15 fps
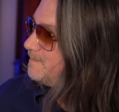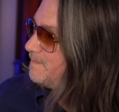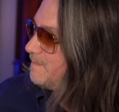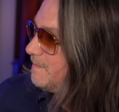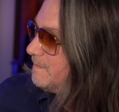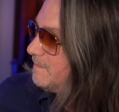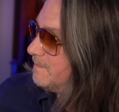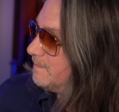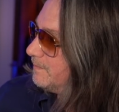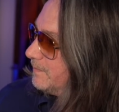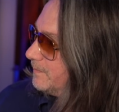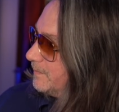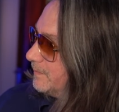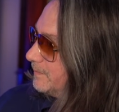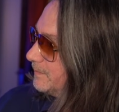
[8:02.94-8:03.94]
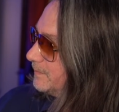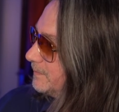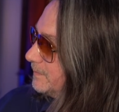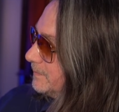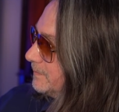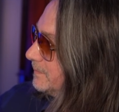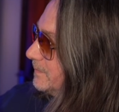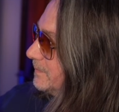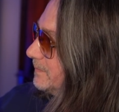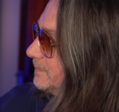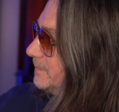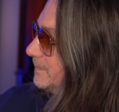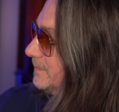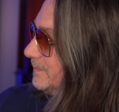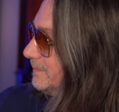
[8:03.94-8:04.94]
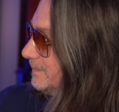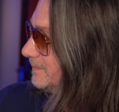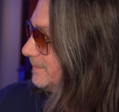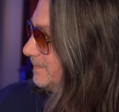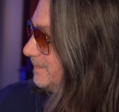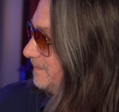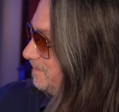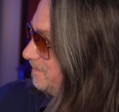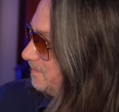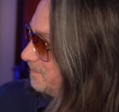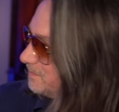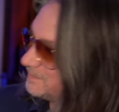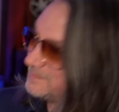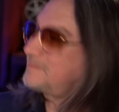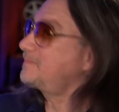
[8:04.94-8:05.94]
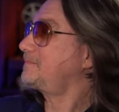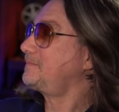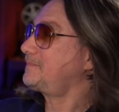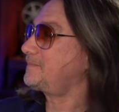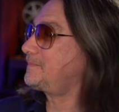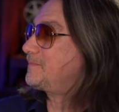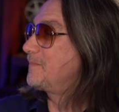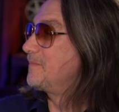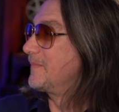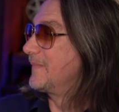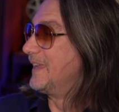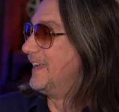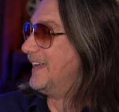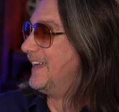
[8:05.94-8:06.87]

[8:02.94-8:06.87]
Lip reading: This person isn't speaking.